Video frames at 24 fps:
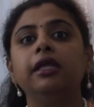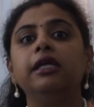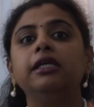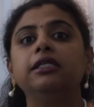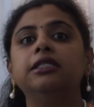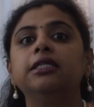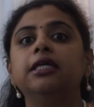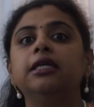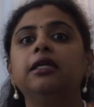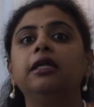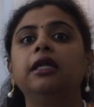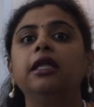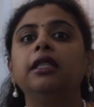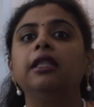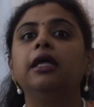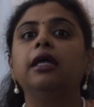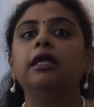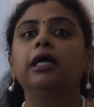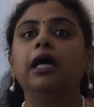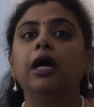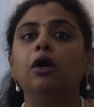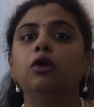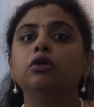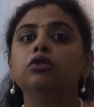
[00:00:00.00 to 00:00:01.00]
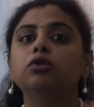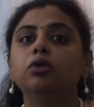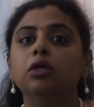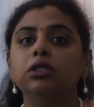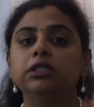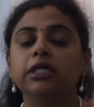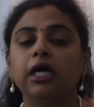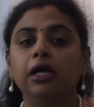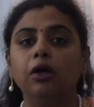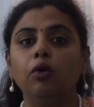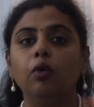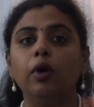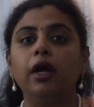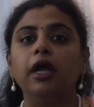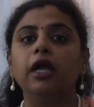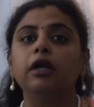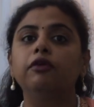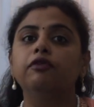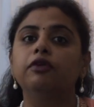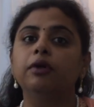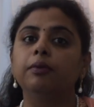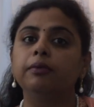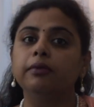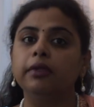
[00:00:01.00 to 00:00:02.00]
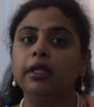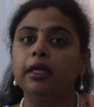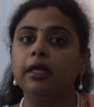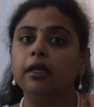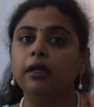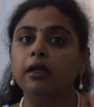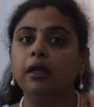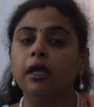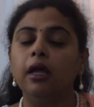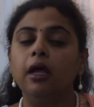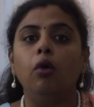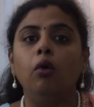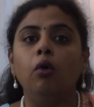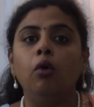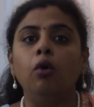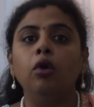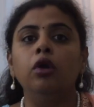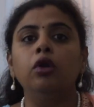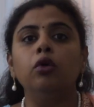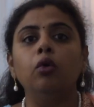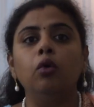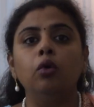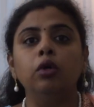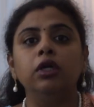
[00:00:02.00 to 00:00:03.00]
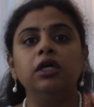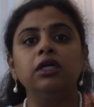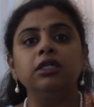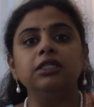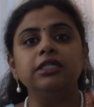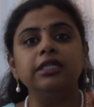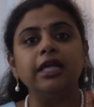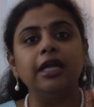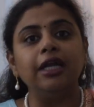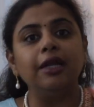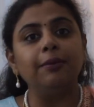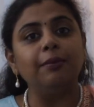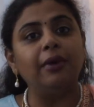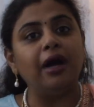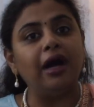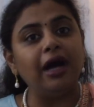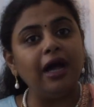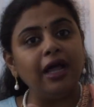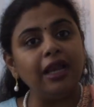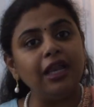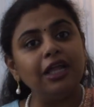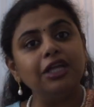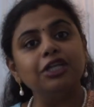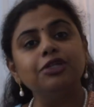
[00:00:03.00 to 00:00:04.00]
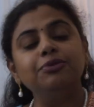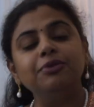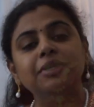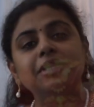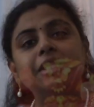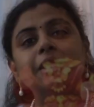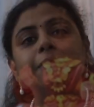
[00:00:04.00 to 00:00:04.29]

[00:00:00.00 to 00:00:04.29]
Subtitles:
recently that house was acquired from their old owners, and a Mahalakshmi